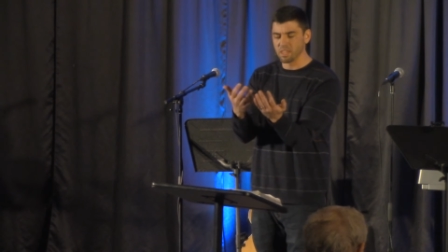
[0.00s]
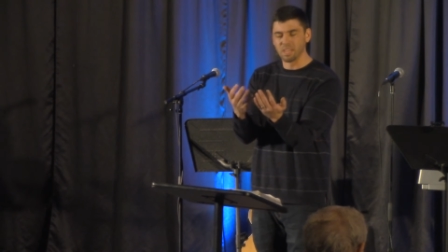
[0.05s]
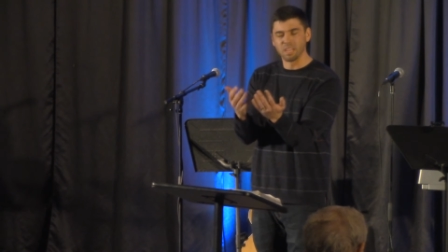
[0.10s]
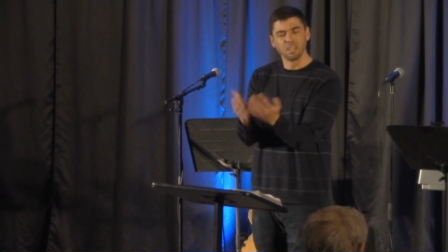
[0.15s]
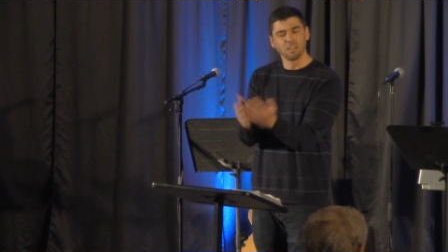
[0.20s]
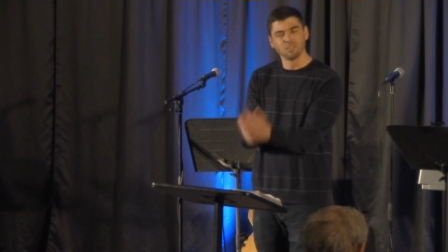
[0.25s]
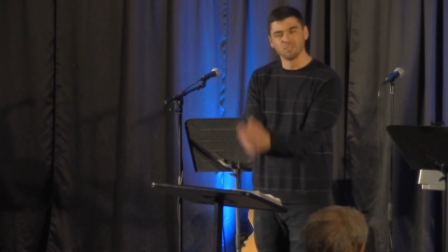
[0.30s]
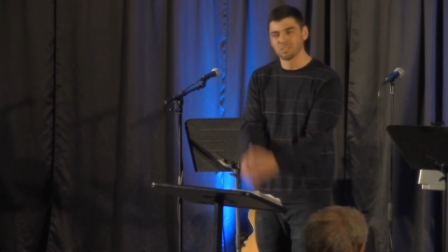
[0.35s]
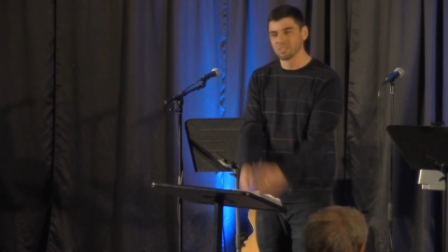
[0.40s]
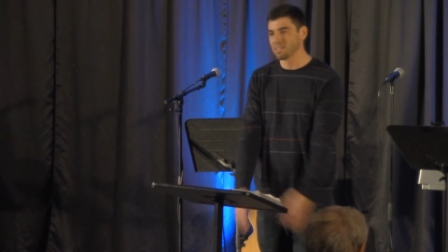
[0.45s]
And he
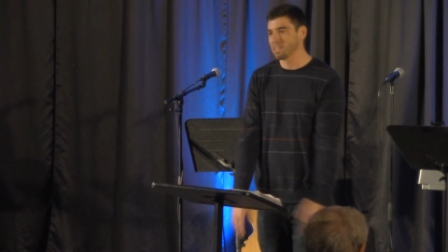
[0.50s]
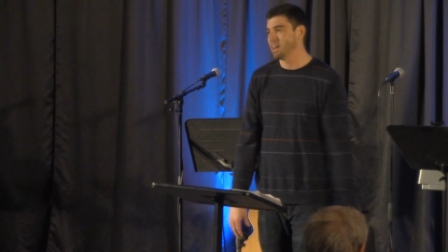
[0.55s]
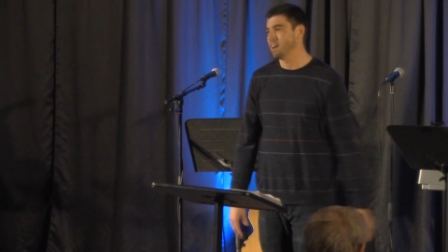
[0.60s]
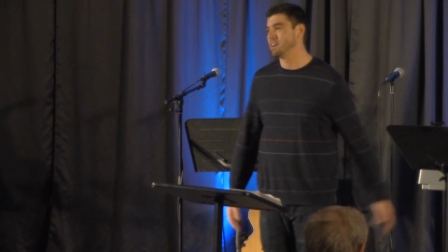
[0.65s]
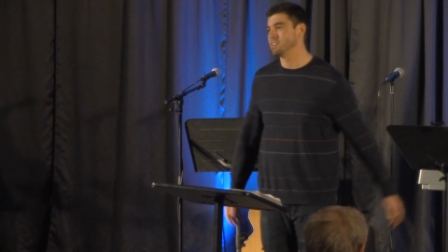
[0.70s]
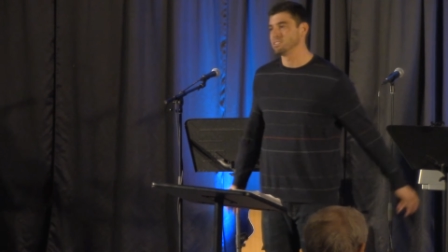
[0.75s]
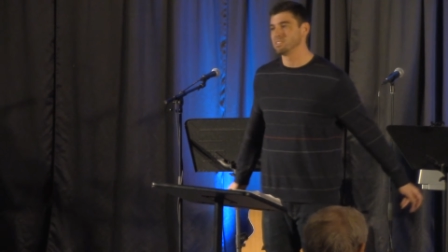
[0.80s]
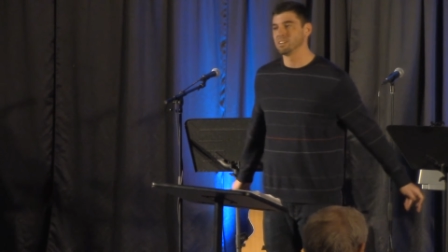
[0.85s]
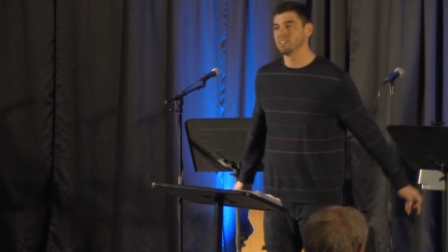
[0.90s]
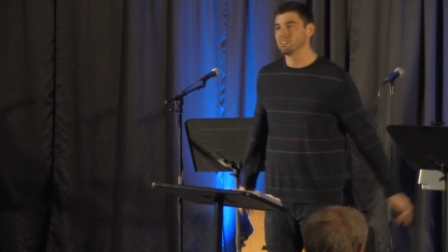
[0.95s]
goes,
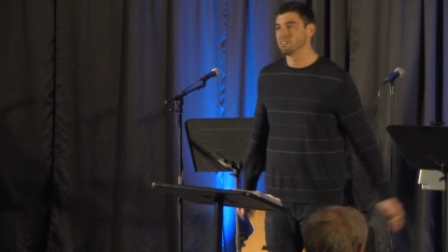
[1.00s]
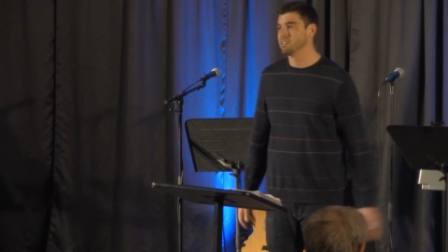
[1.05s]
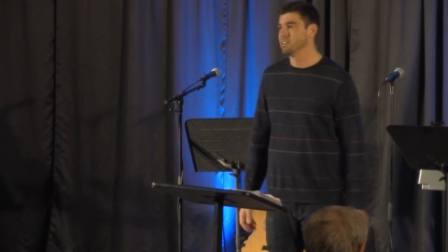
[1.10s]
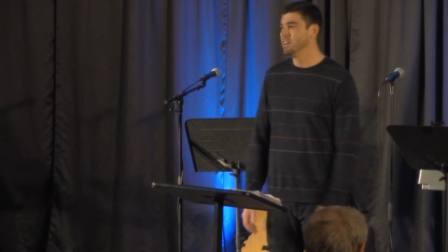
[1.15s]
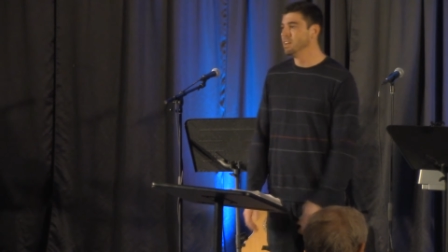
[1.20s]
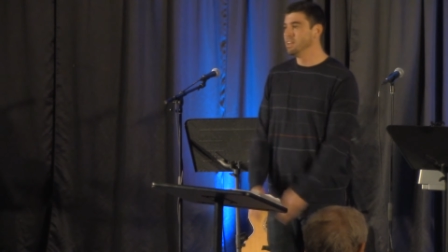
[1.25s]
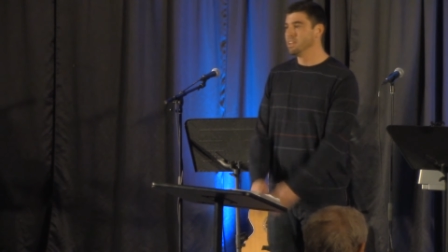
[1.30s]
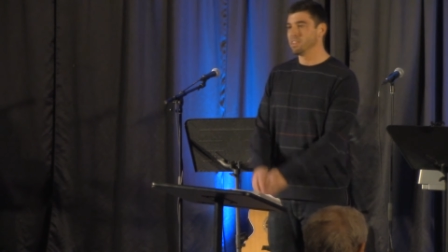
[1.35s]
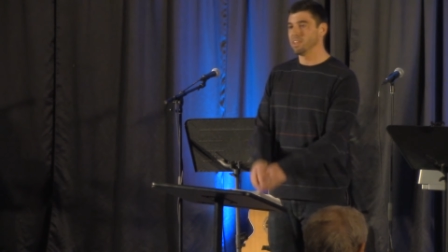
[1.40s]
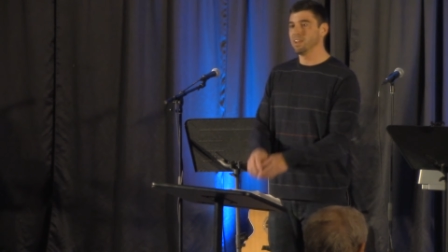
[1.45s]
Guys, they
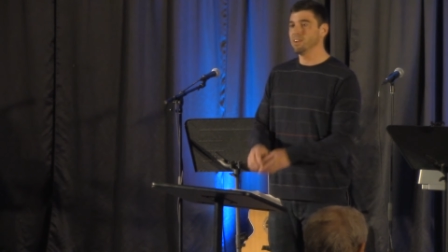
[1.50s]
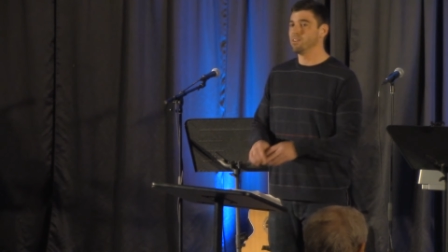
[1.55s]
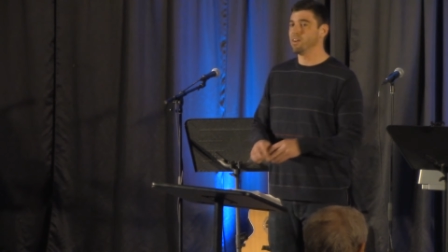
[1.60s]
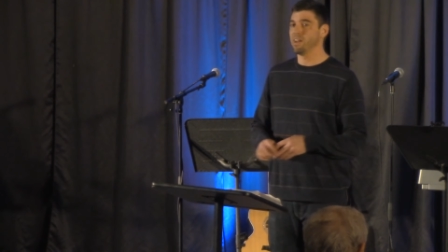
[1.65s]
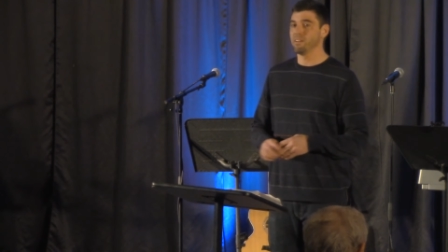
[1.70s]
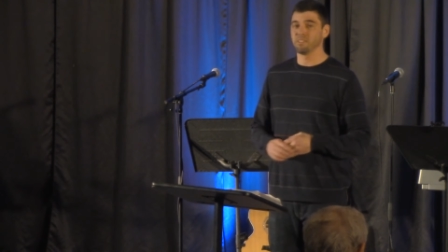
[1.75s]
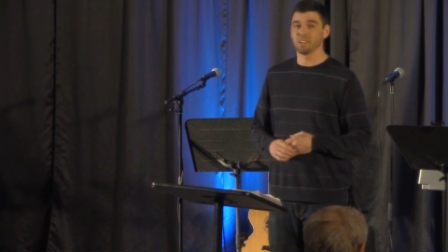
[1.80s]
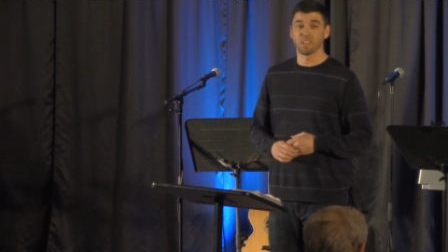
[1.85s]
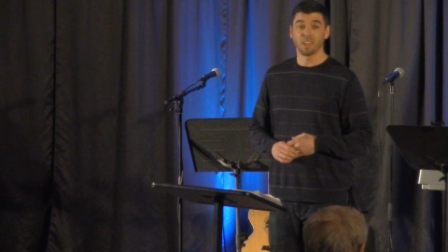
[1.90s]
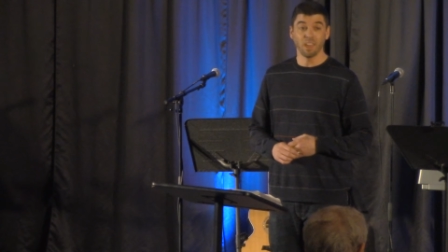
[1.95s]
don't
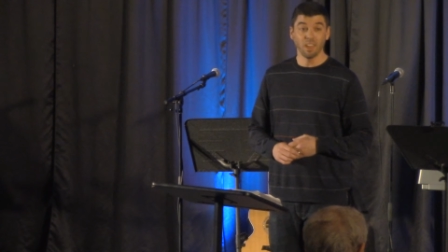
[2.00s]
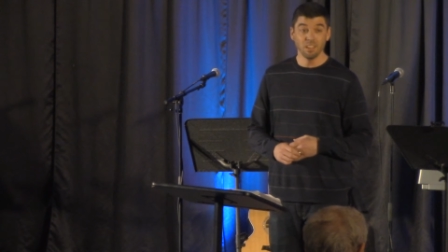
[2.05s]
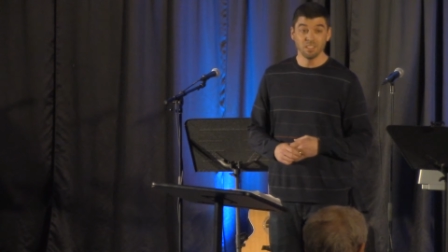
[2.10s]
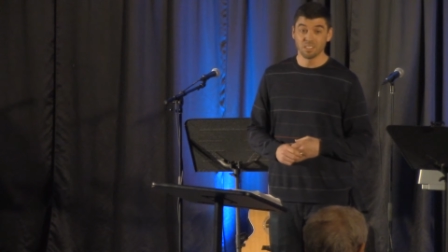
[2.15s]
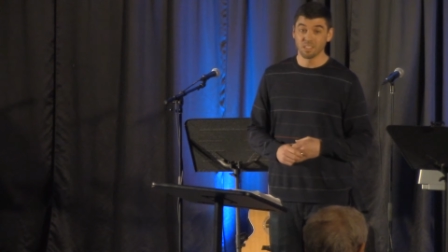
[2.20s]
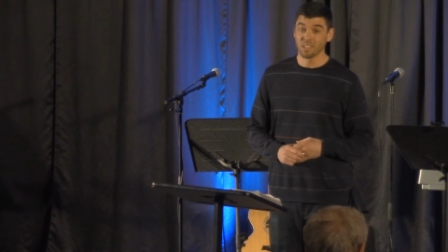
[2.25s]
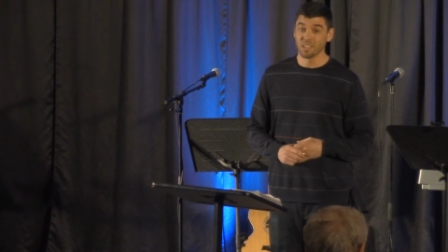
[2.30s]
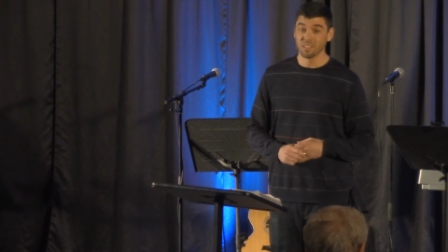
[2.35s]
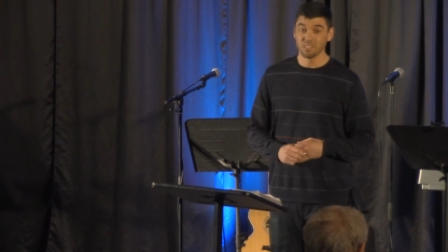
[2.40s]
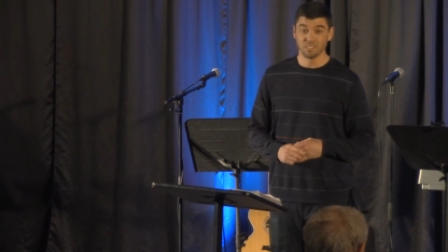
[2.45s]
have a case
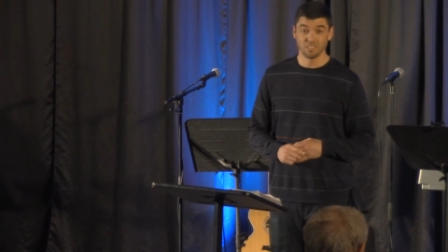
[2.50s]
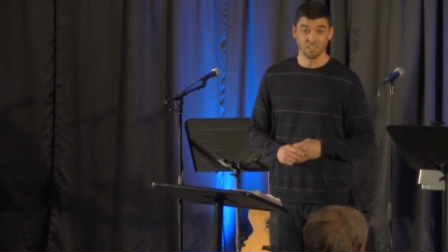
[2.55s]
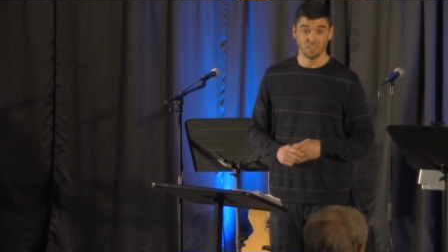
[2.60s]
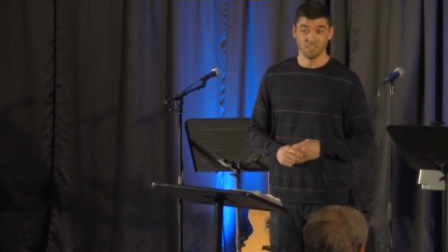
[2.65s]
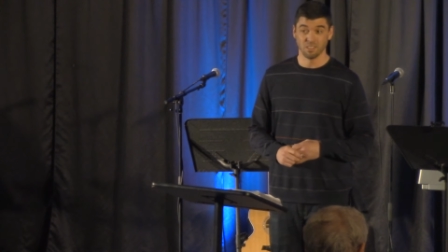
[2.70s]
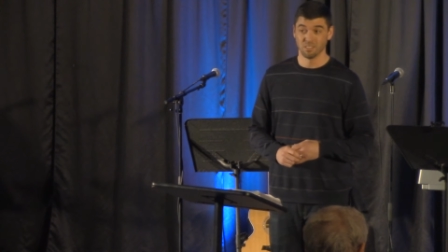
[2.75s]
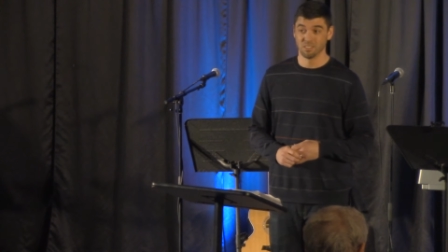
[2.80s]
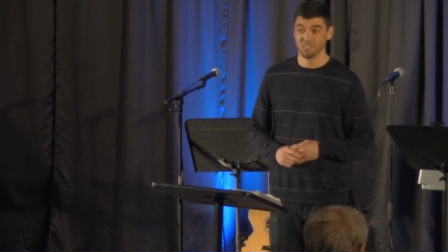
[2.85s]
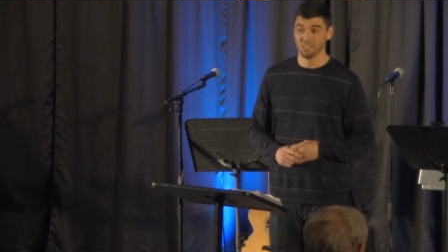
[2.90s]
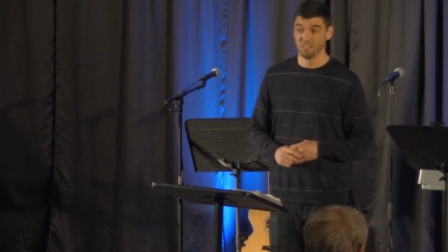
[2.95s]
against
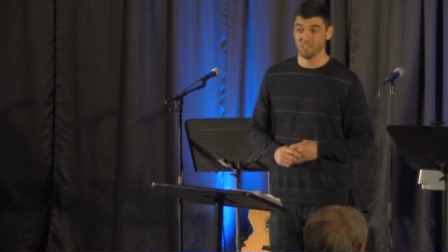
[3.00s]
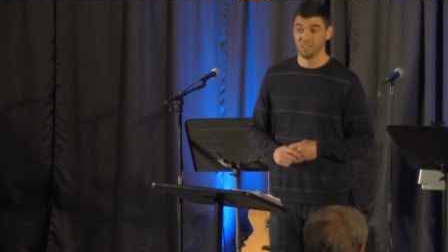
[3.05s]
us.